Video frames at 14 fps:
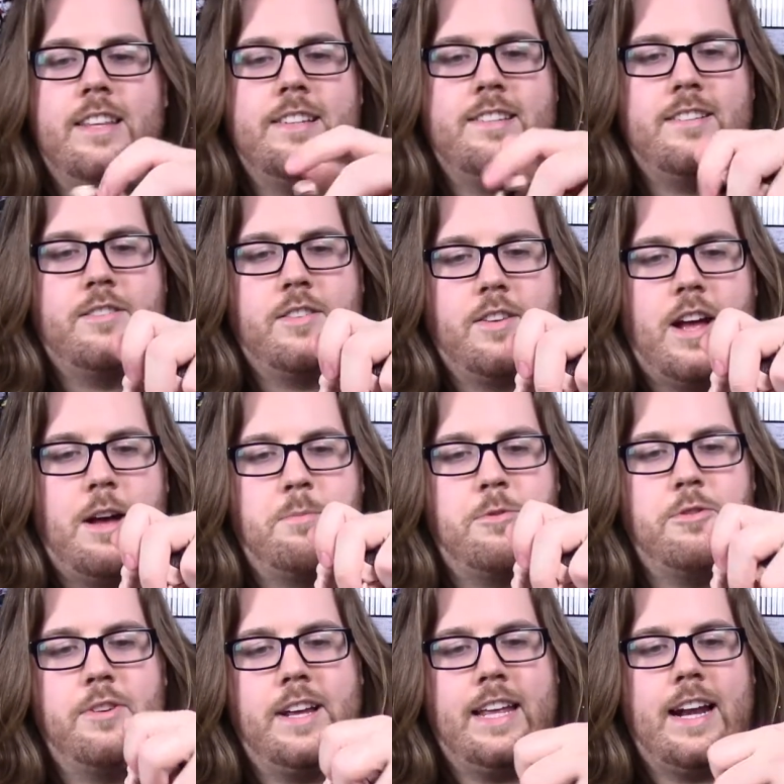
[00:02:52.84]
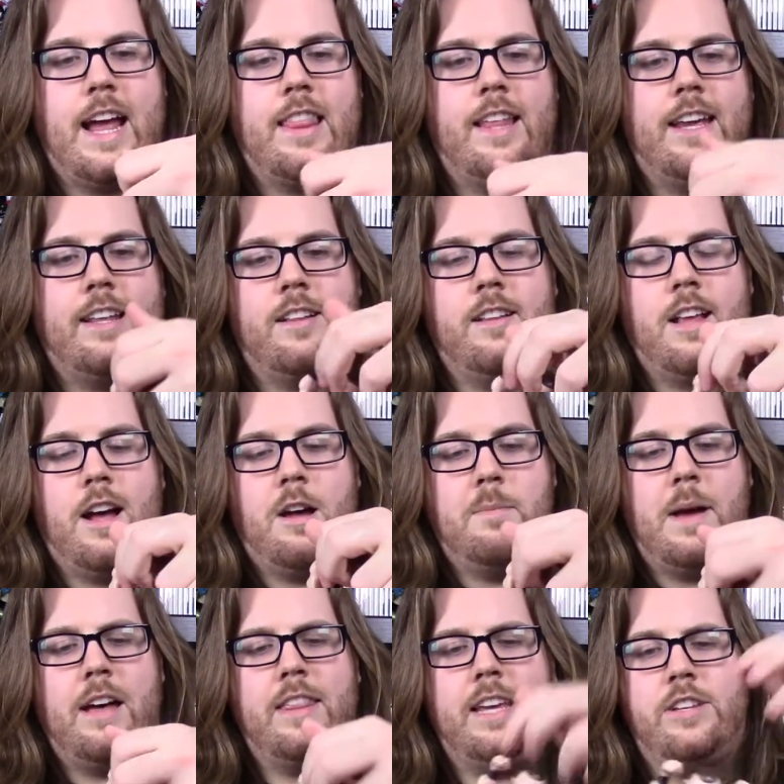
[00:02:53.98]
this is cool. Again, I like
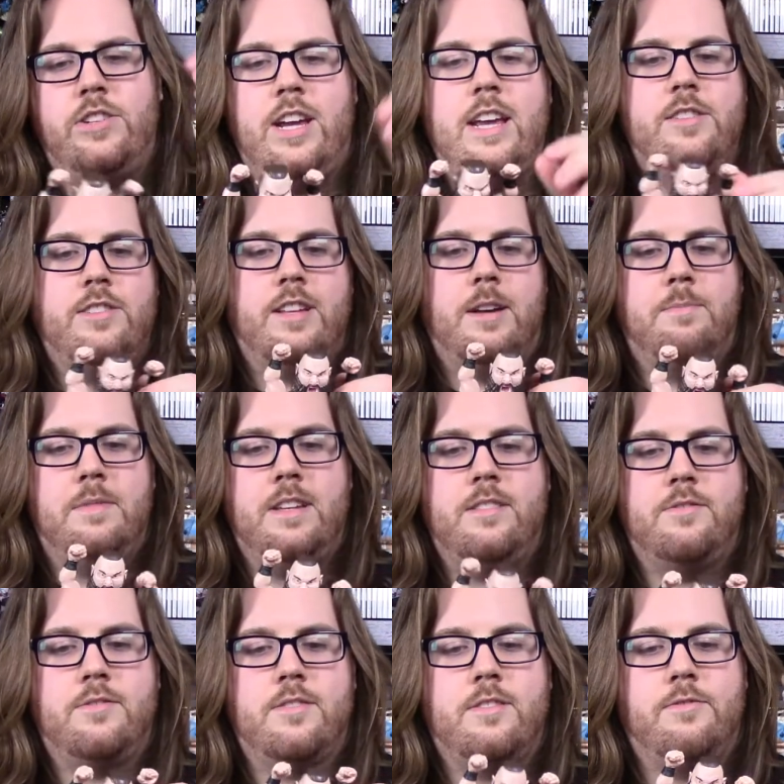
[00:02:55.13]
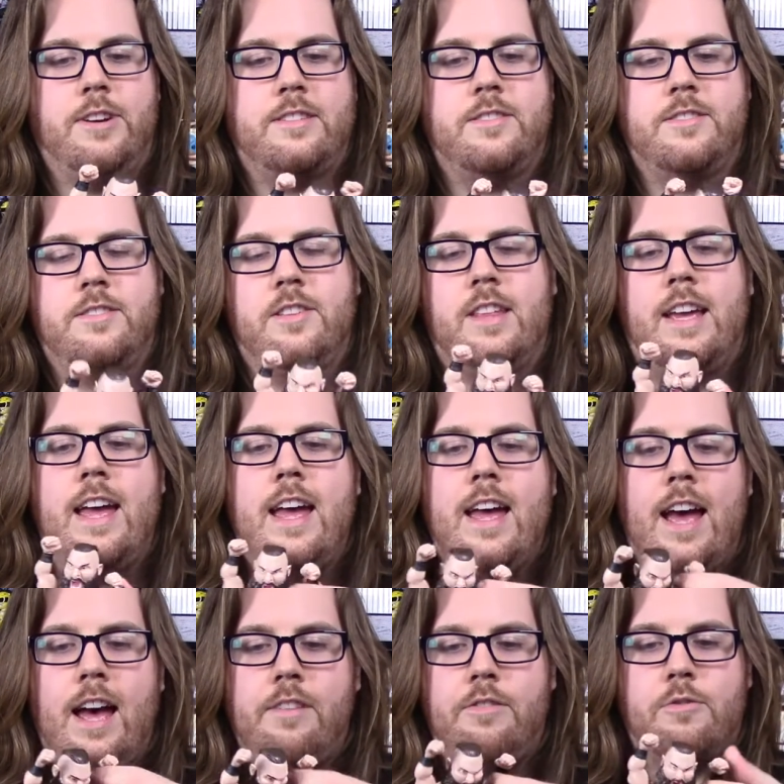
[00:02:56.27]
how they changed up these wrestlers, so they
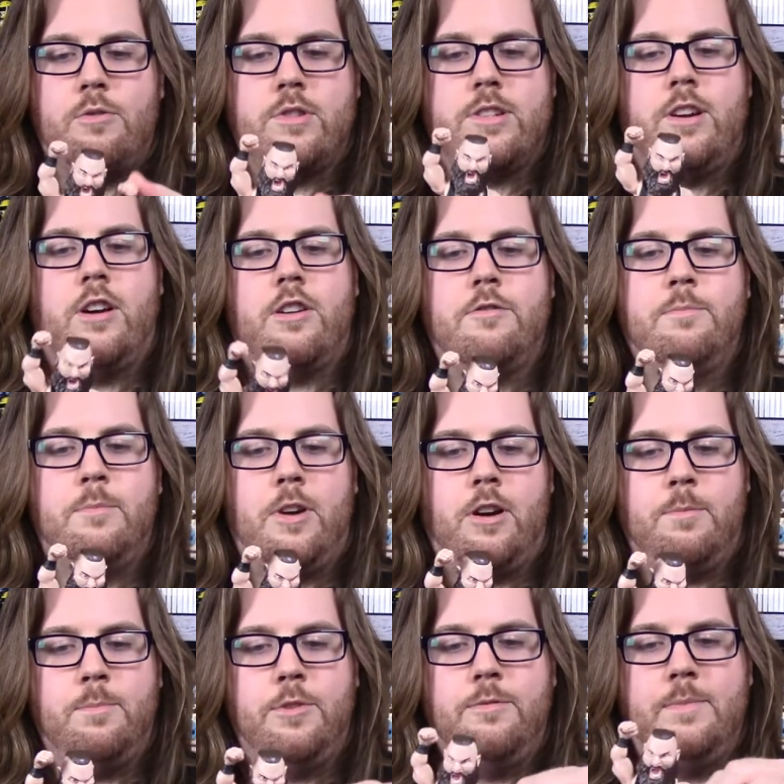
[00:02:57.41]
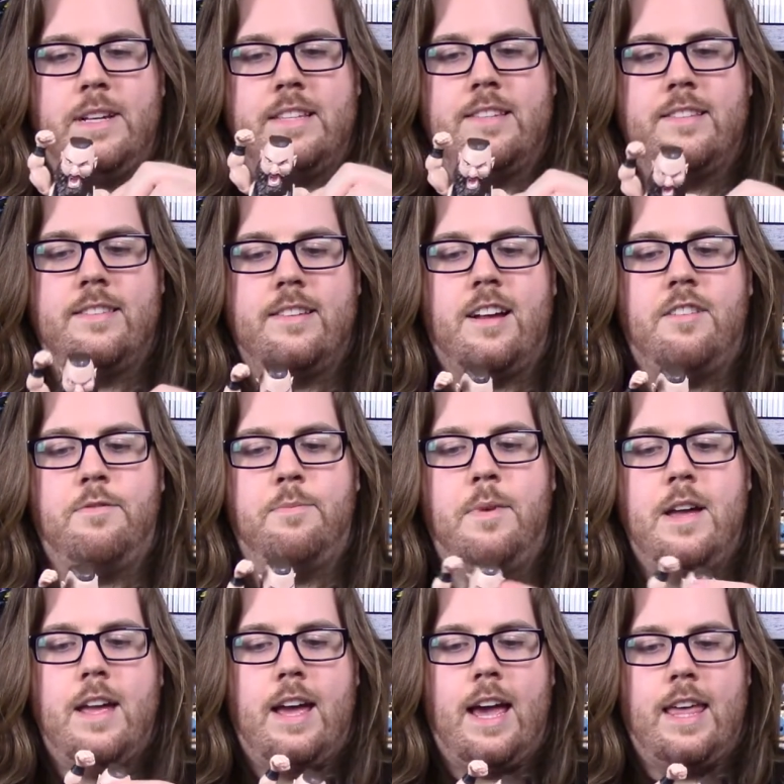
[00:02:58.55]
have of course arm movements and stuff,
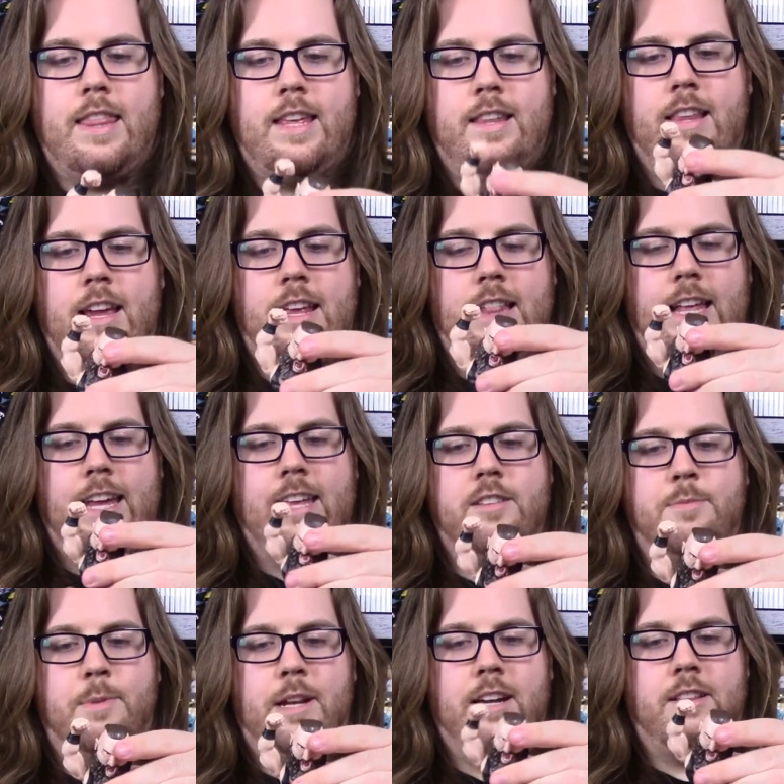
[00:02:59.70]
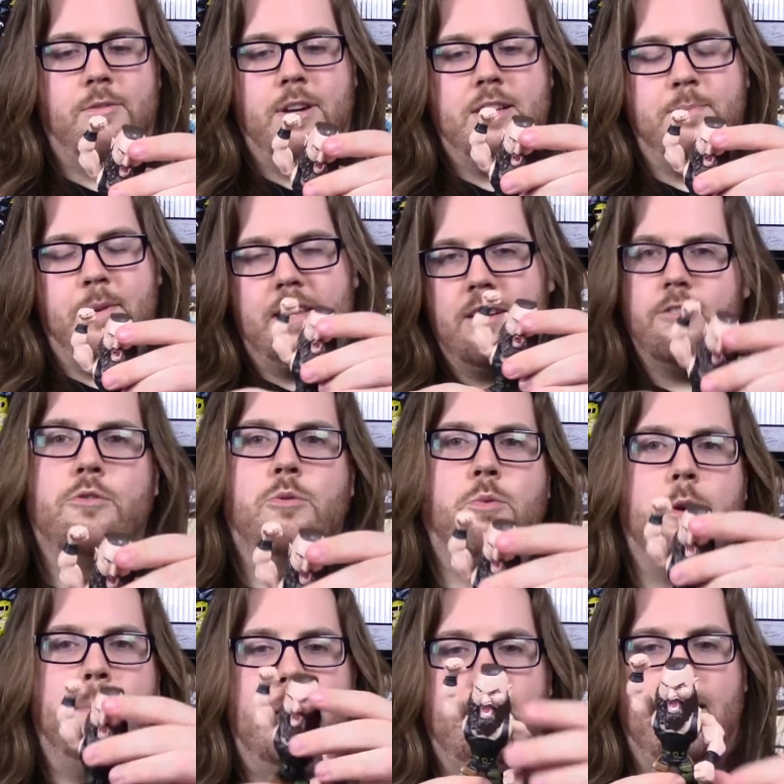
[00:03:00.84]
and then they like can spin at the waist, but they to
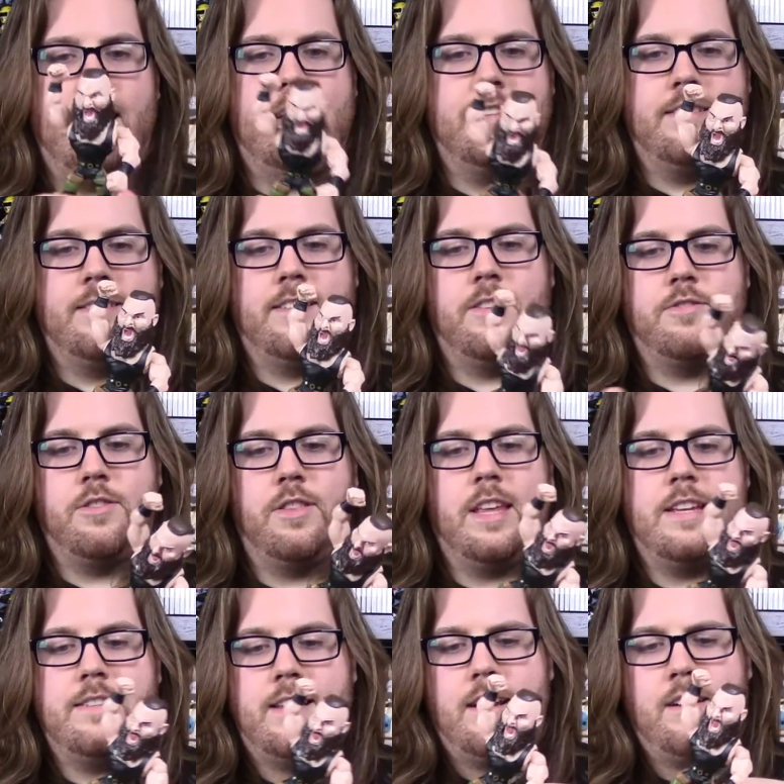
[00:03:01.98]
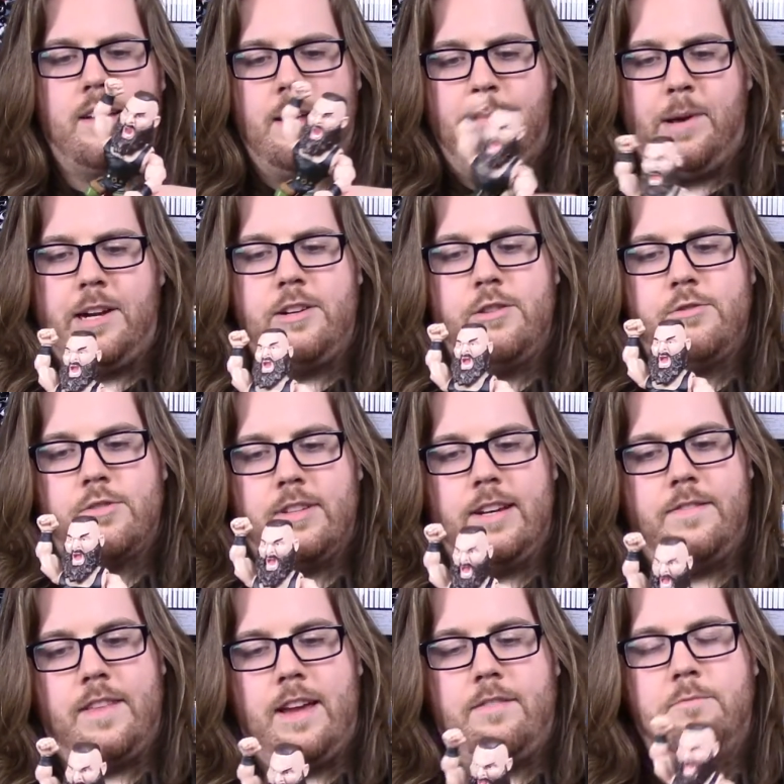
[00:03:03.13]
worry about legs and stuff, so they stand a lot better usually
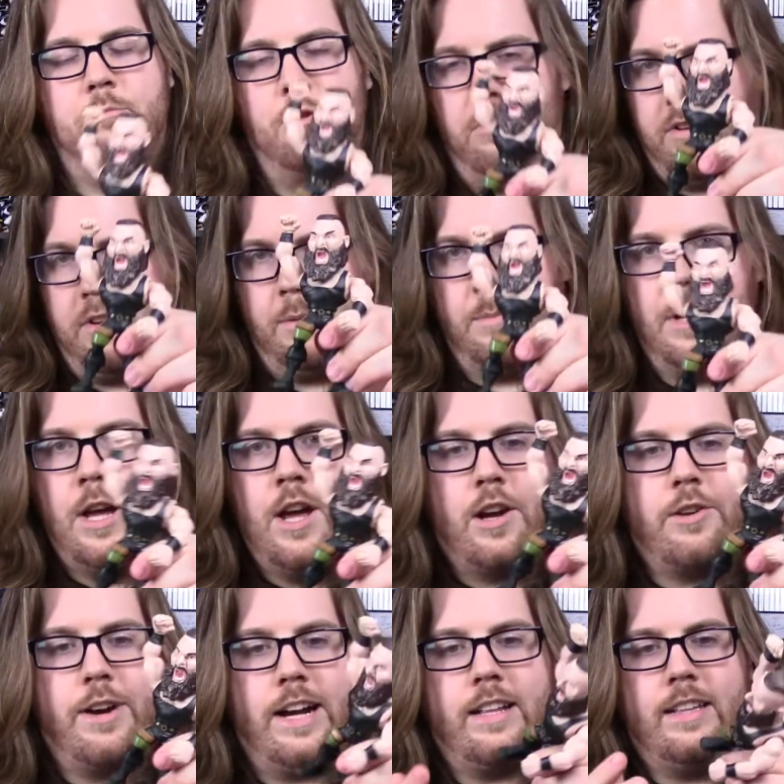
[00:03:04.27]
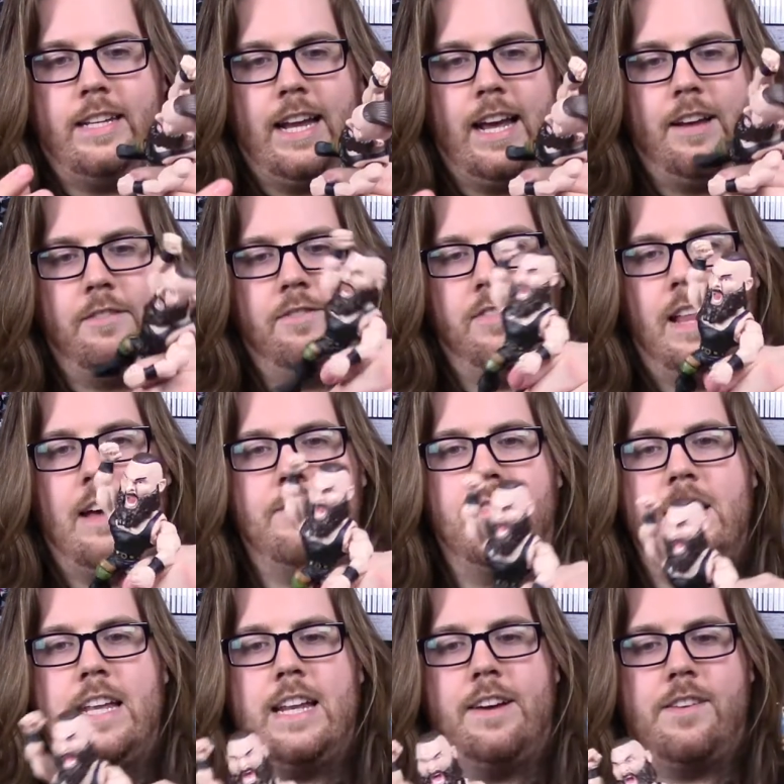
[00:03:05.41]
if they molded them correctly and have flat
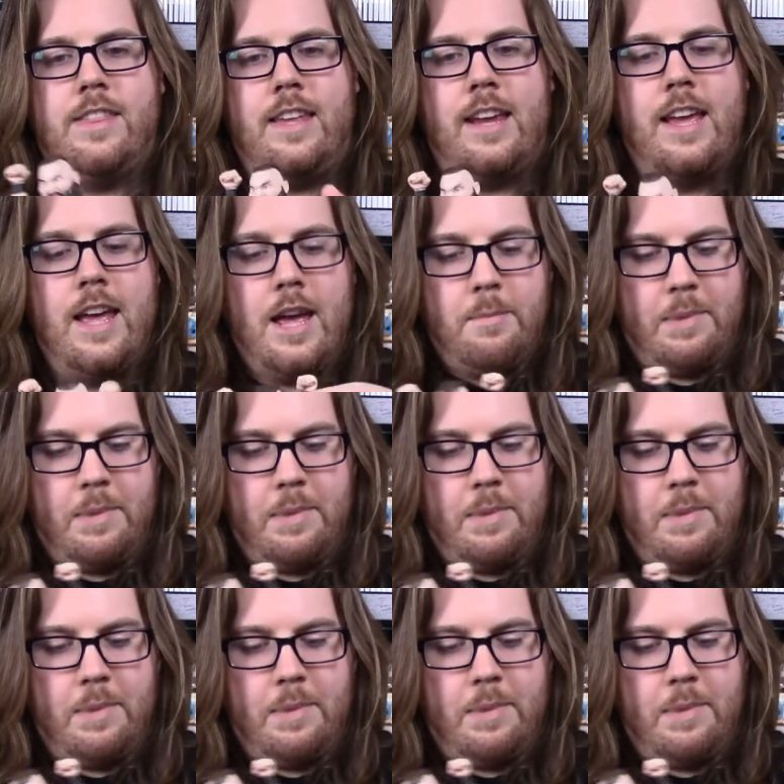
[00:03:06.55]
feet and everything.